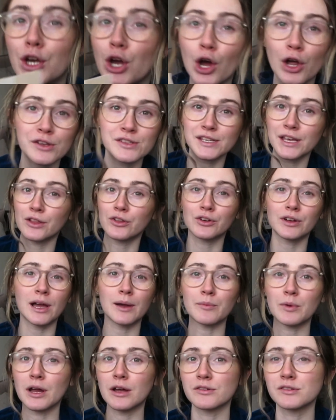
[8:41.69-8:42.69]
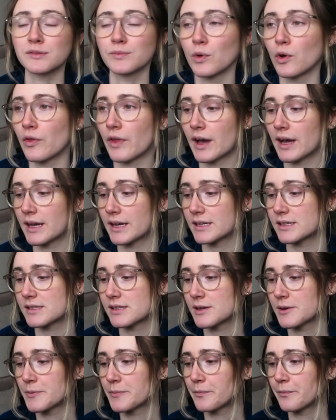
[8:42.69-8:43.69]
can't tell on camera how small that
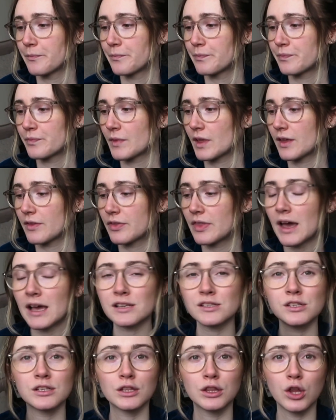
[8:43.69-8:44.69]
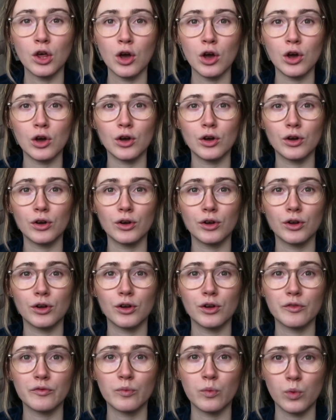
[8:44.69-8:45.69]
is. That's a lot
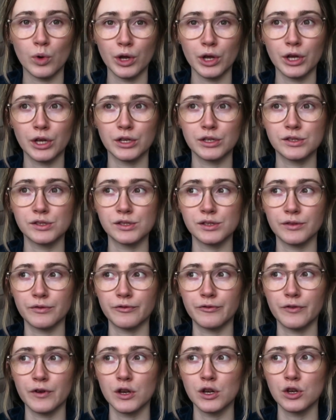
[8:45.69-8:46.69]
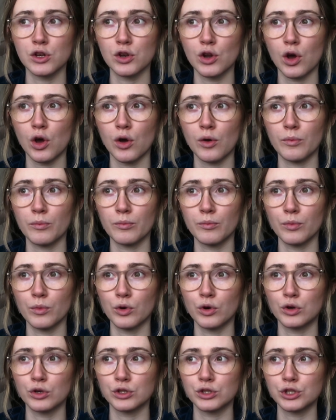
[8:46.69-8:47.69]
of words for not
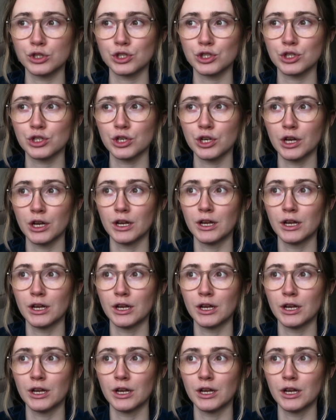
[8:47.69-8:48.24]
much